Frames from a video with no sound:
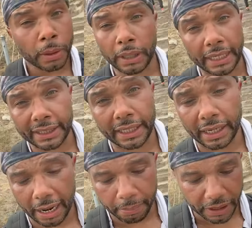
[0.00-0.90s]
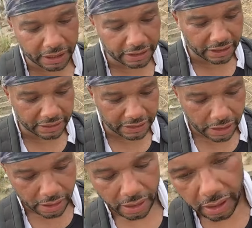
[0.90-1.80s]
and that's it. Not because she's,
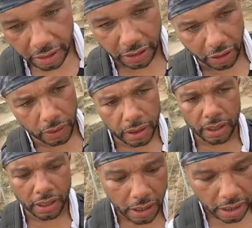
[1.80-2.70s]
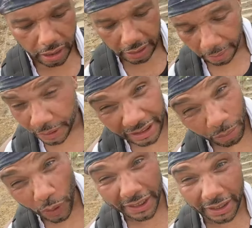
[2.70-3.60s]
you know, not because
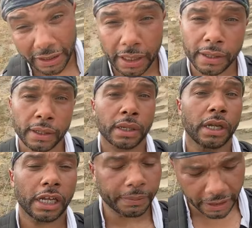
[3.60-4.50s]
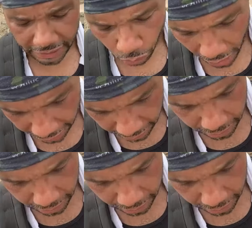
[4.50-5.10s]
I'm racist. It's because she's white,